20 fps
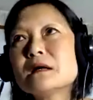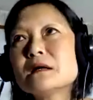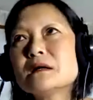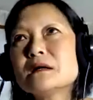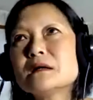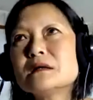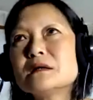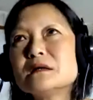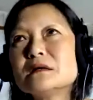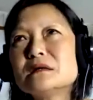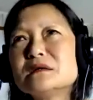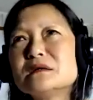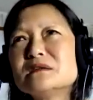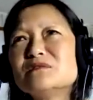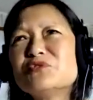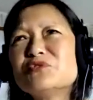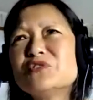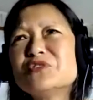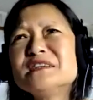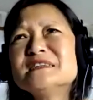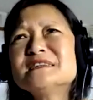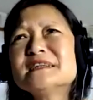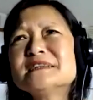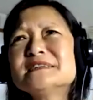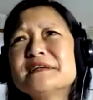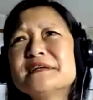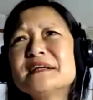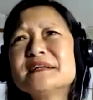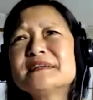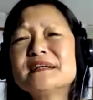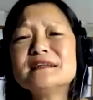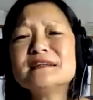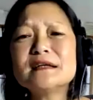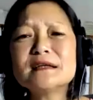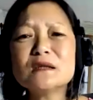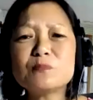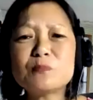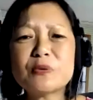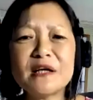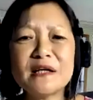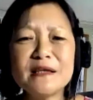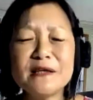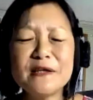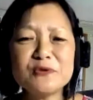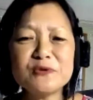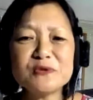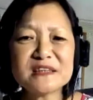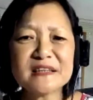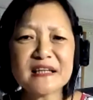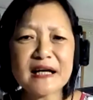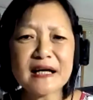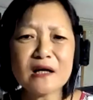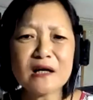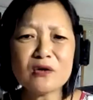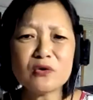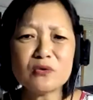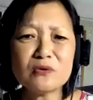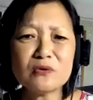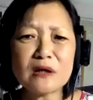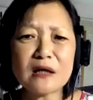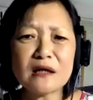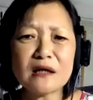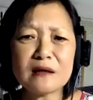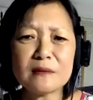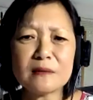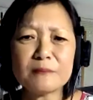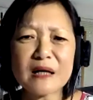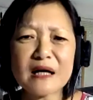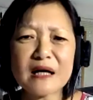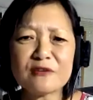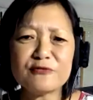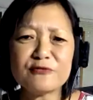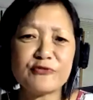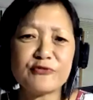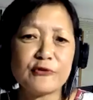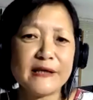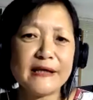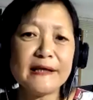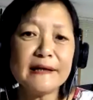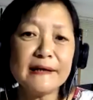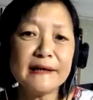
uh, for instance, I think the little preludes now um, are free